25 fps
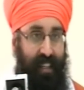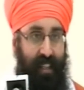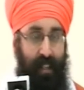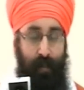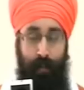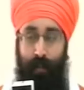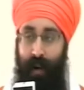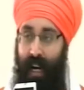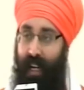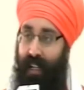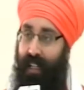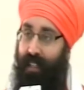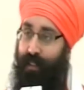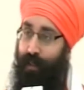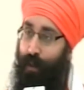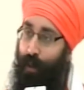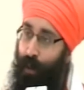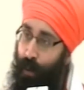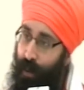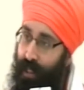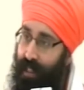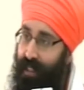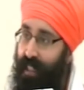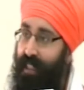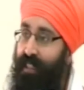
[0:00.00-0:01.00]
The man is
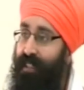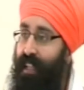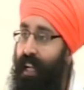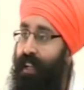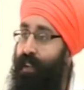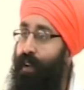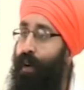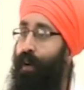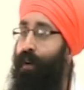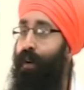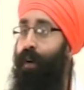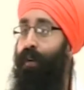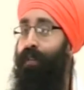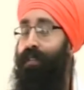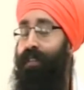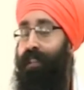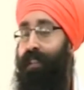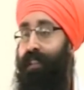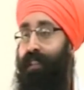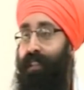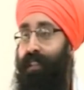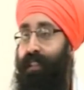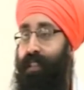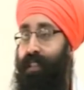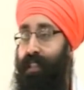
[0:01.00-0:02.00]
always going to say, don't go
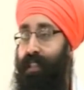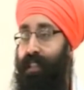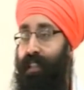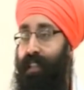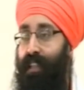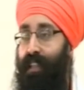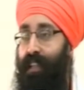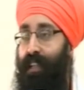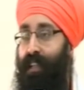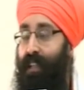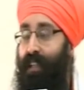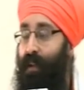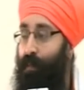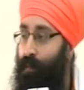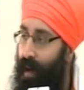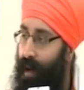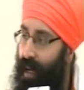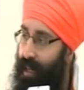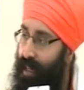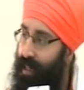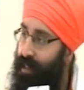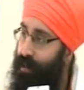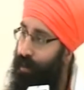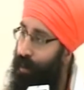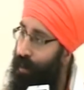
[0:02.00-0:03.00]
sangat. The
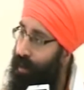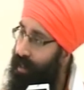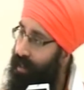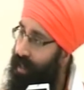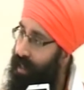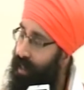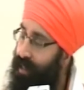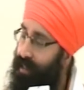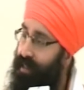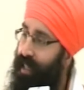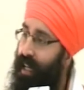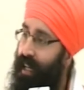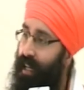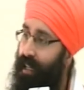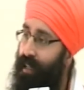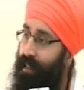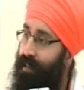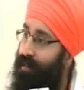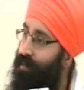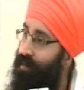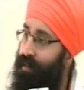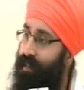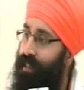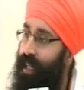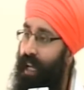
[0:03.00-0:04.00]
man is always going to say,
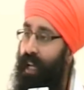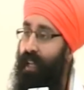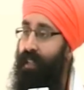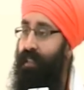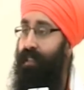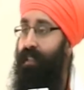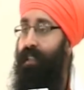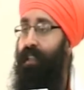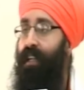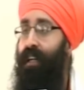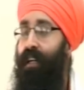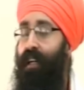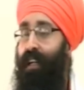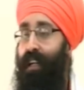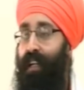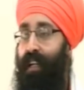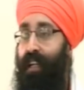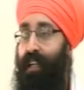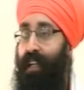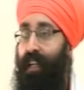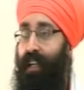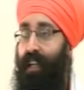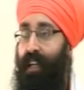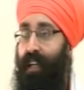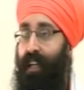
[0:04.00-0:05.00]
kes nahi
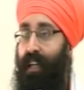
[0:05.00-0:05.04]
rakhne.